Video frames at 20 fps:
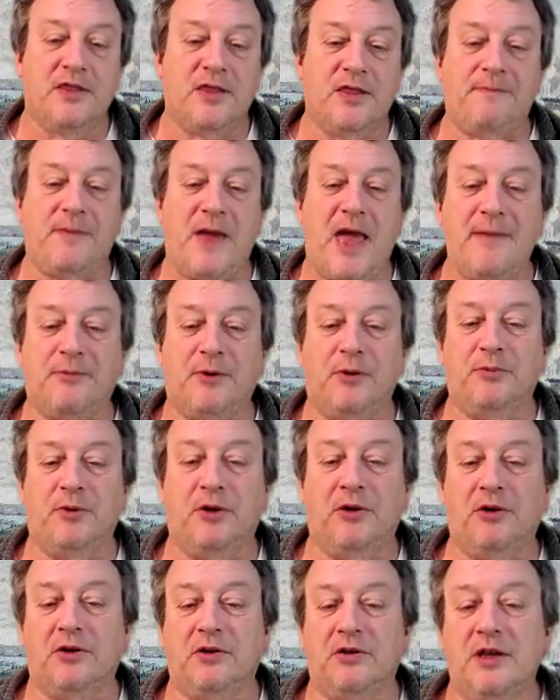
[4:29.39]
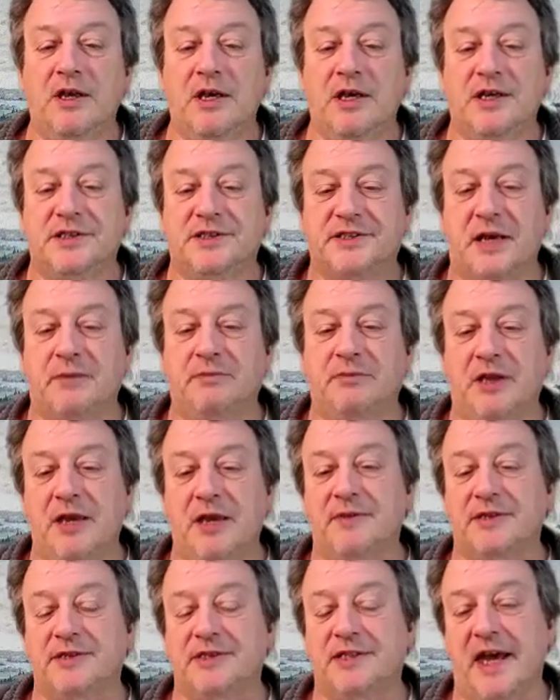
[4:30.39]
The papal bull
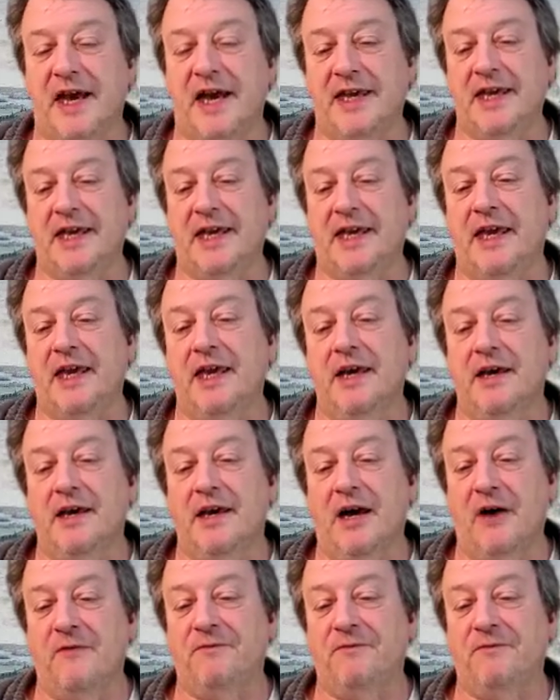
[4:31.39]
Sublimus Dei